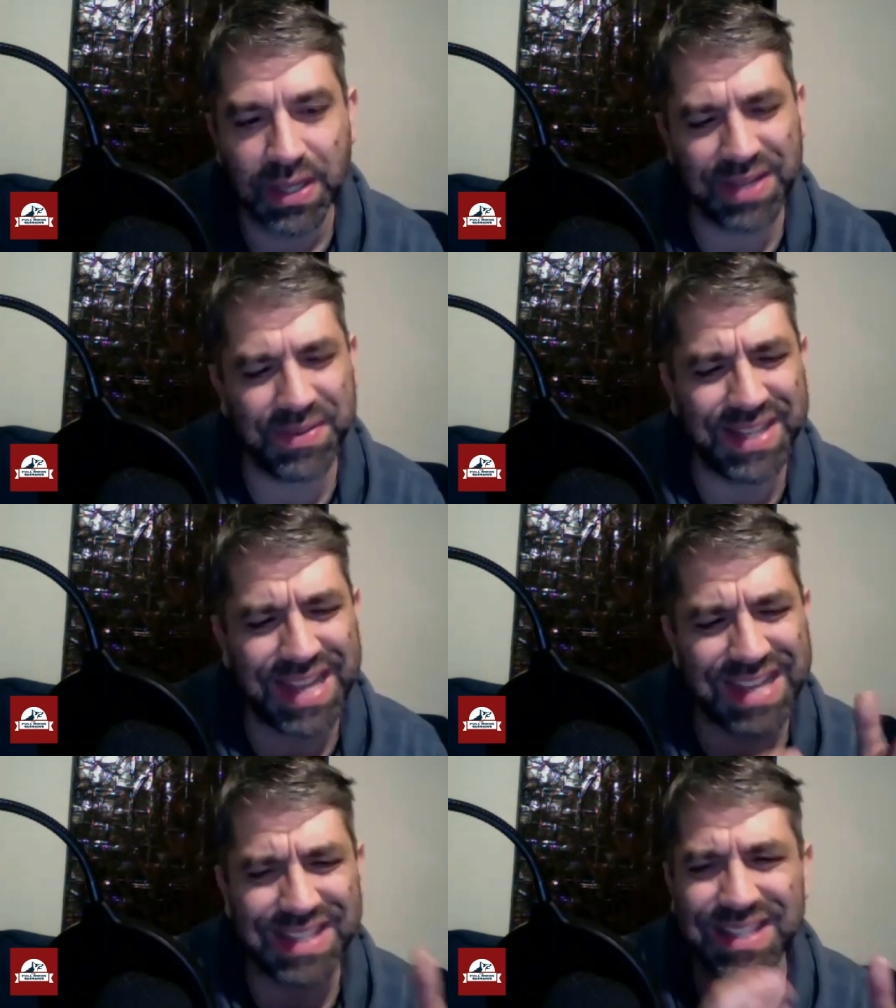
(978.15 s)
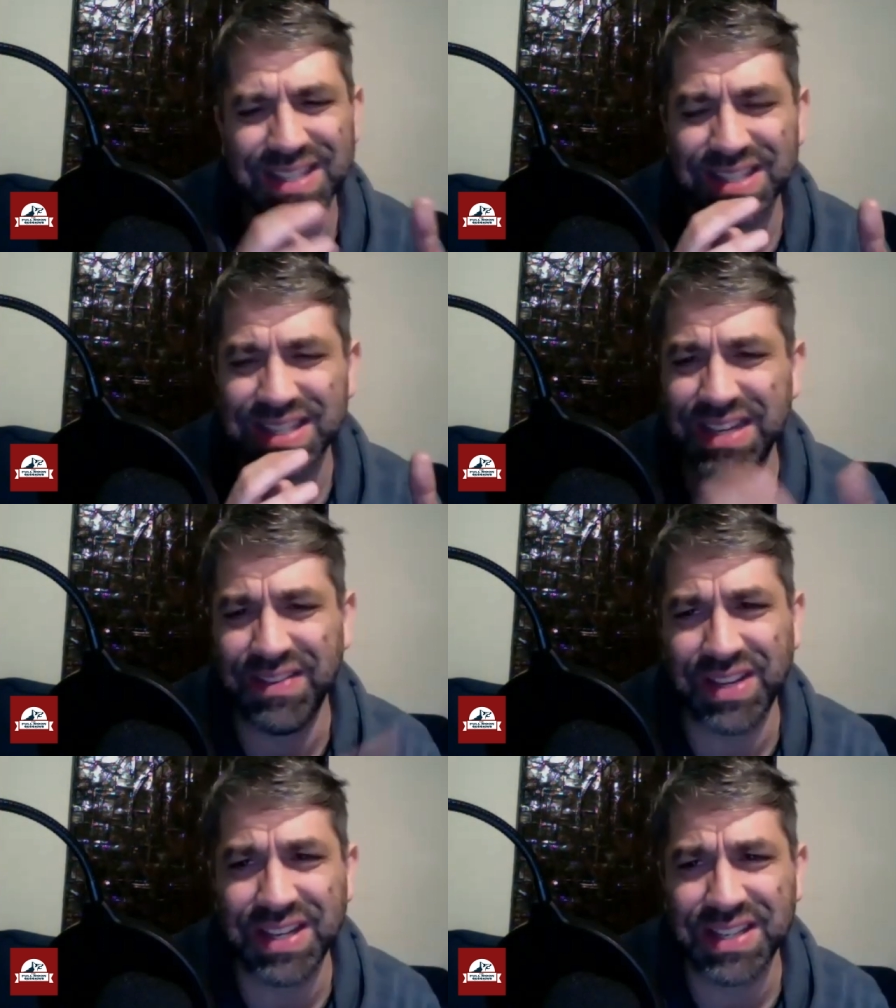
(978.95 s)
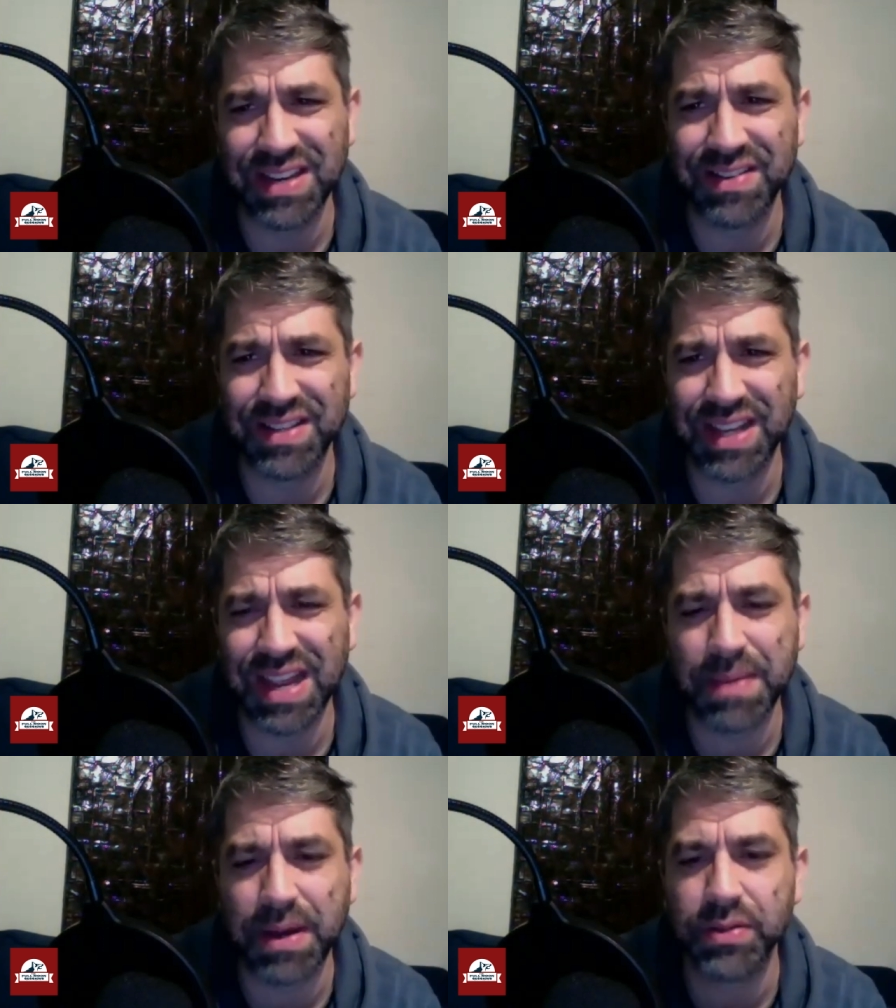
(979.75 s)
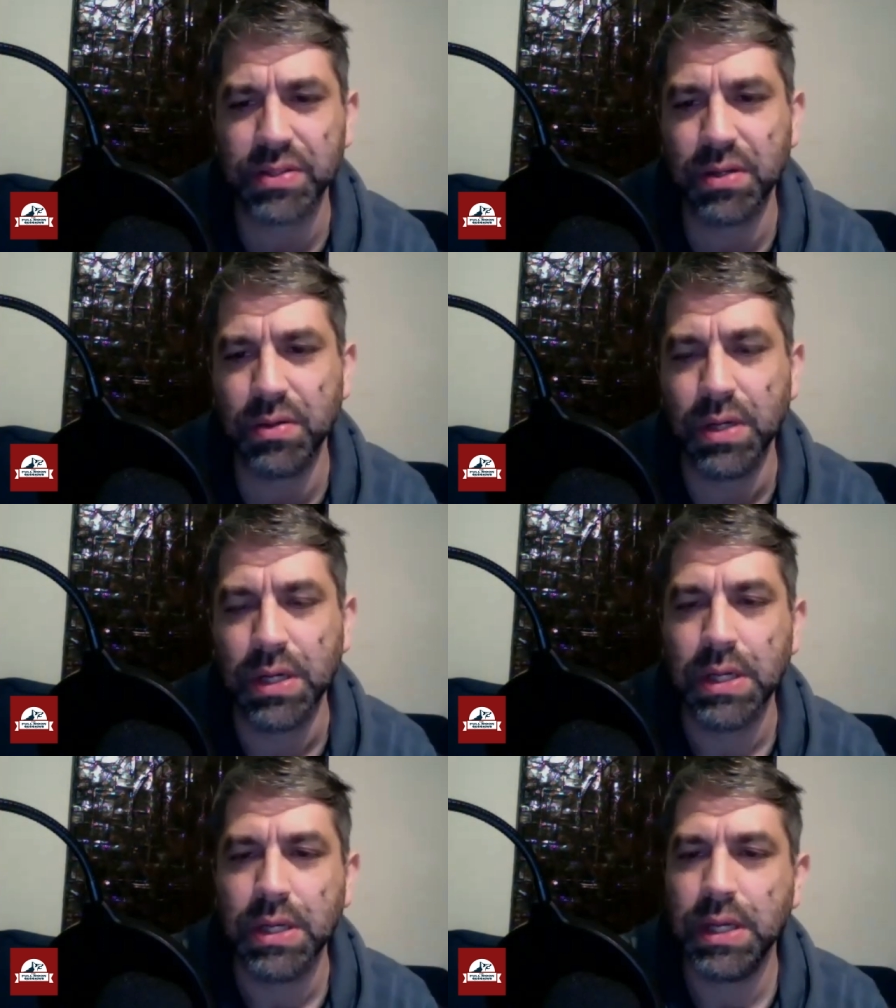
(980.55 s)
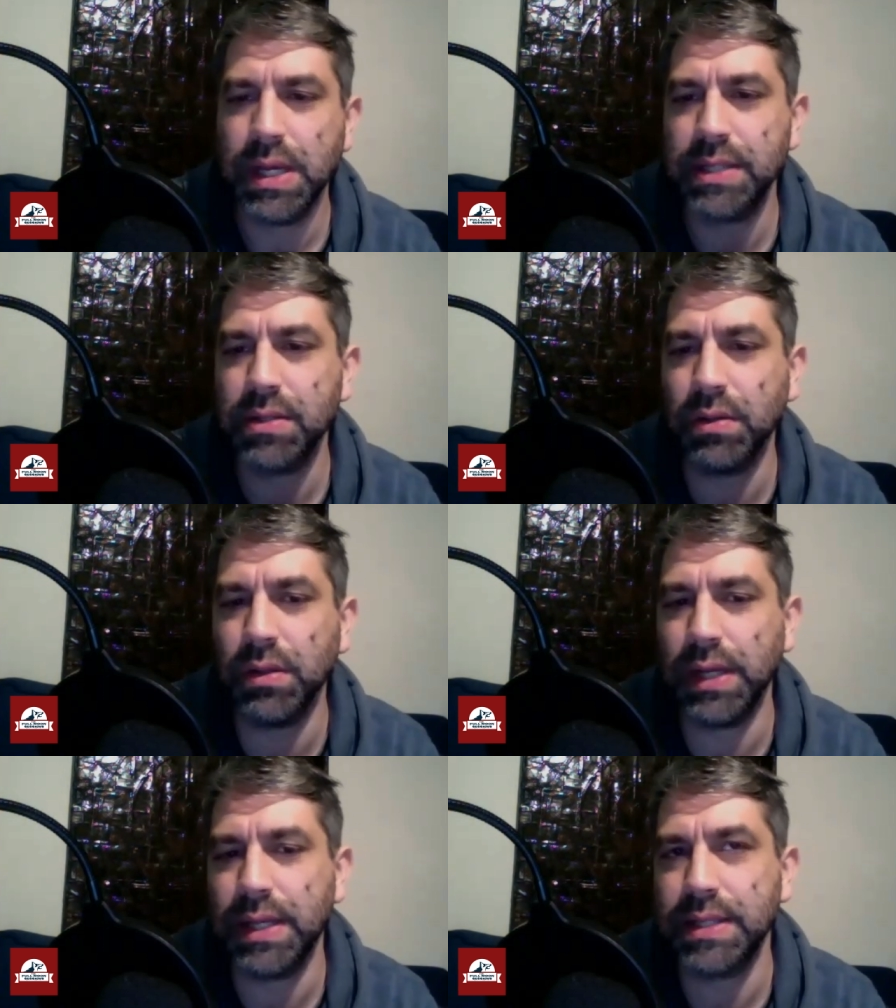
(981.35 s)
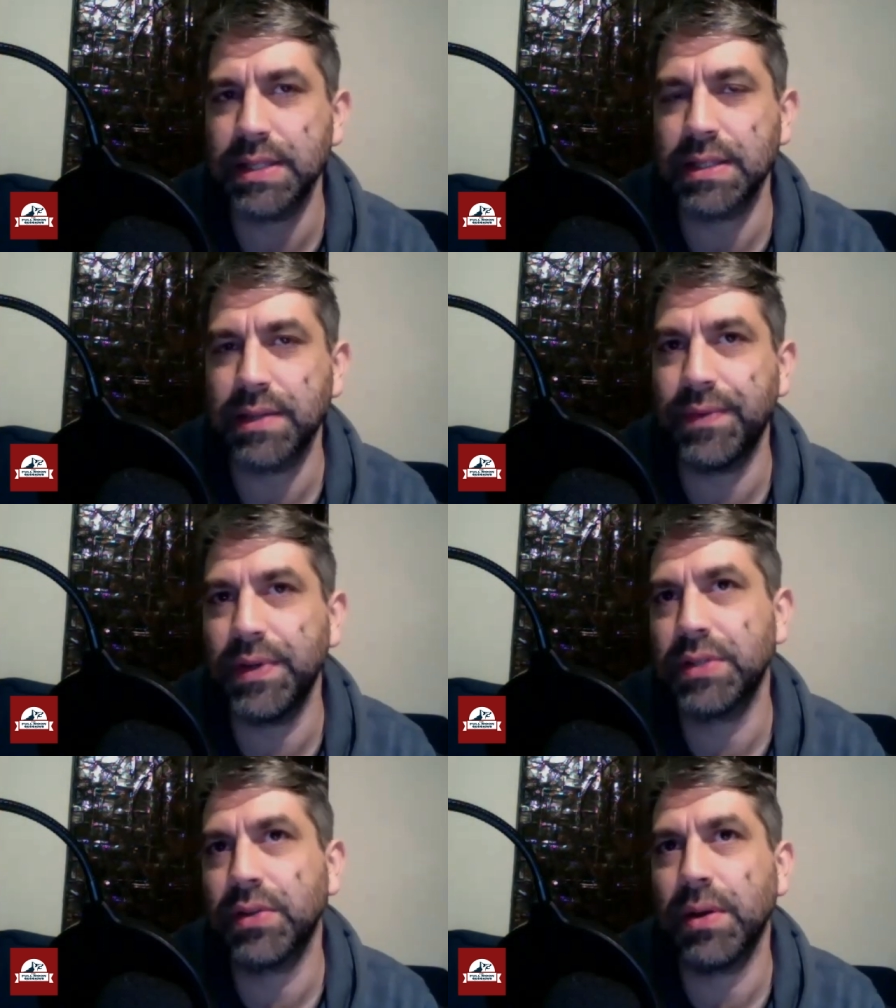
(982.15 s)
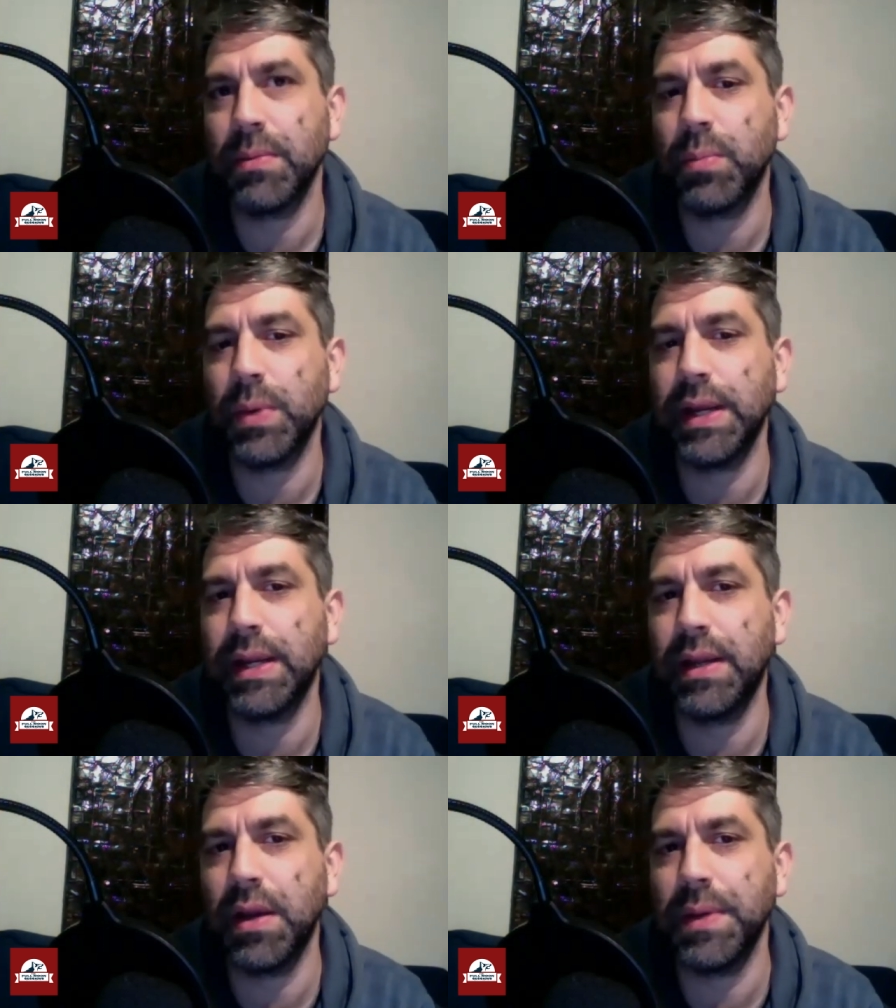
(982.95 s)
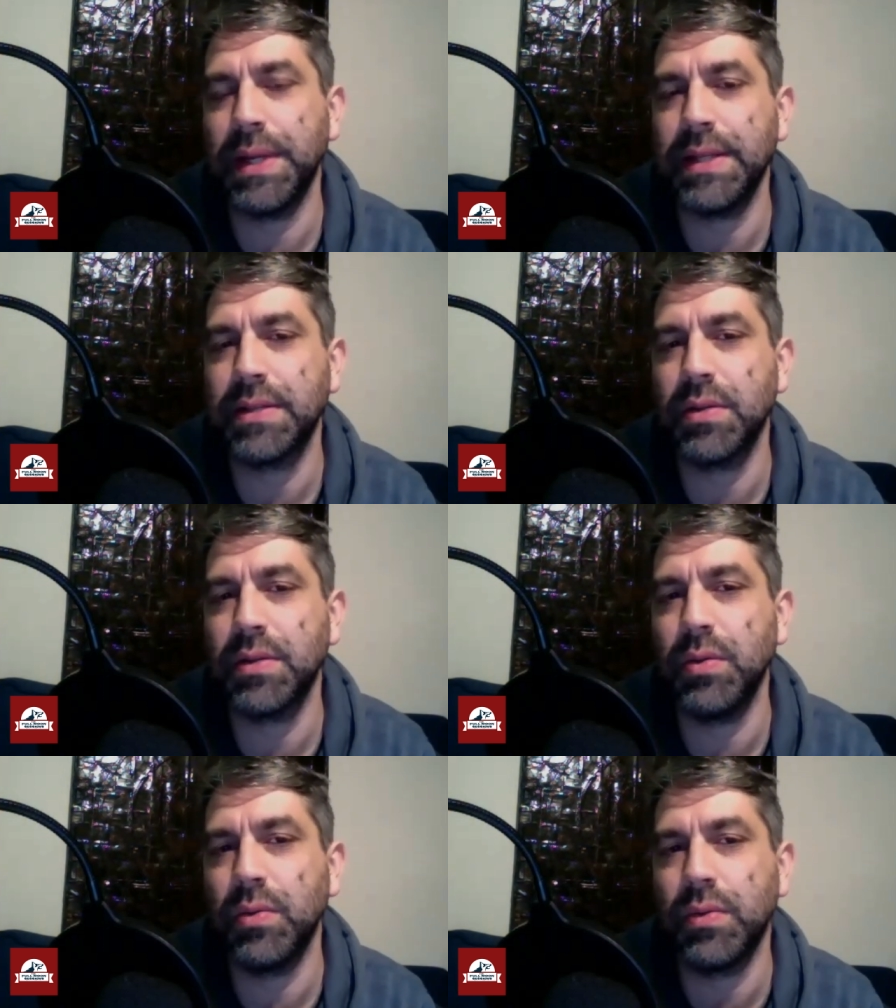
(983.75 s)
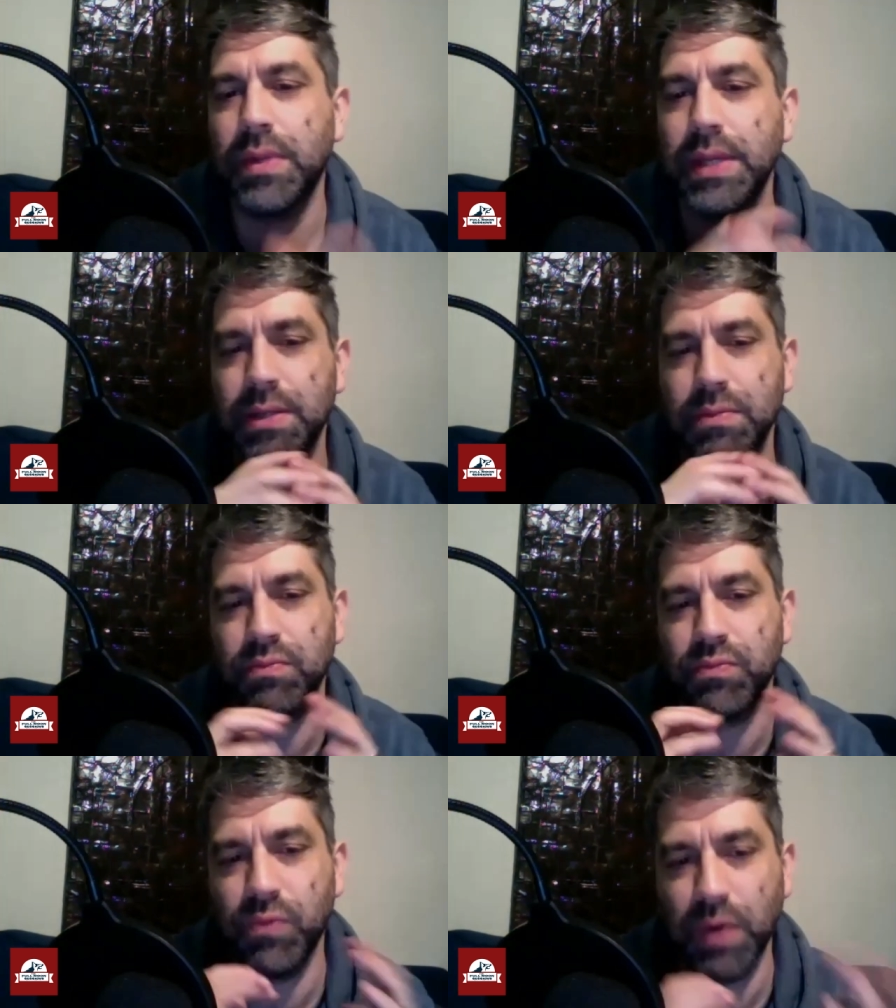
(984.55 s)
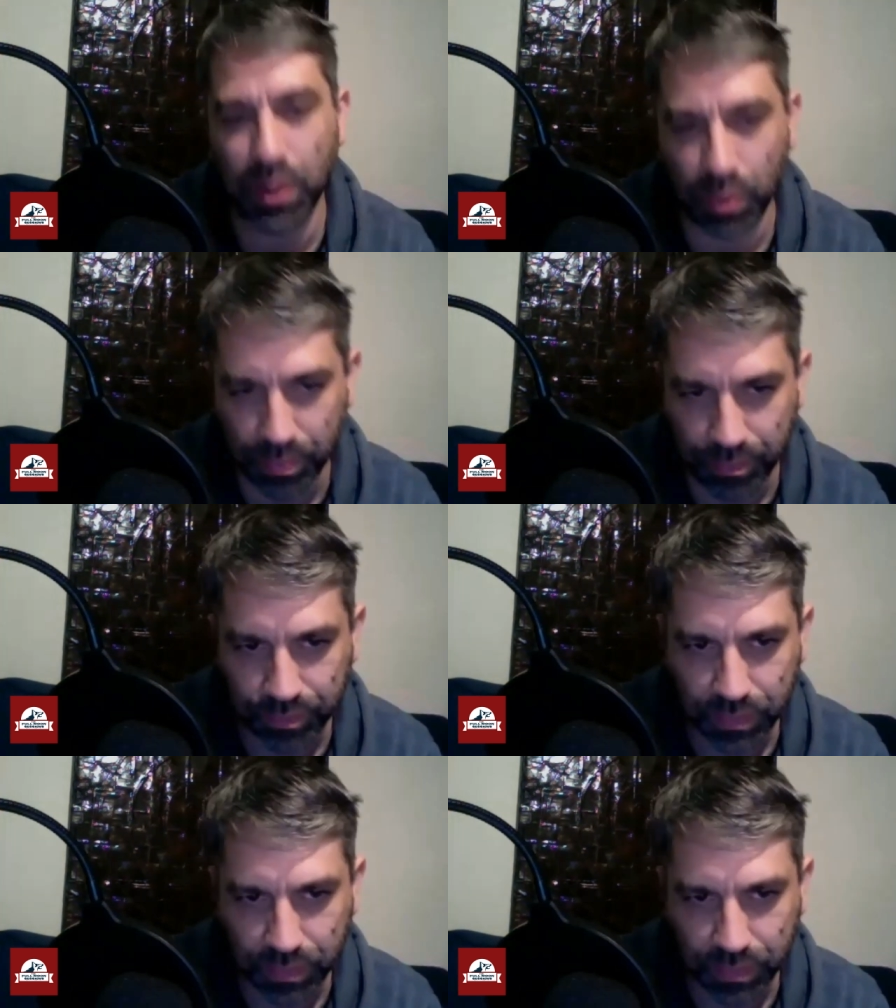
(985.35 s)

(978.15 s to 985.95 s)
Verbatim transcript: There was The Exorcist TV series that came out. So it's not like this is the first time we're going into this realm.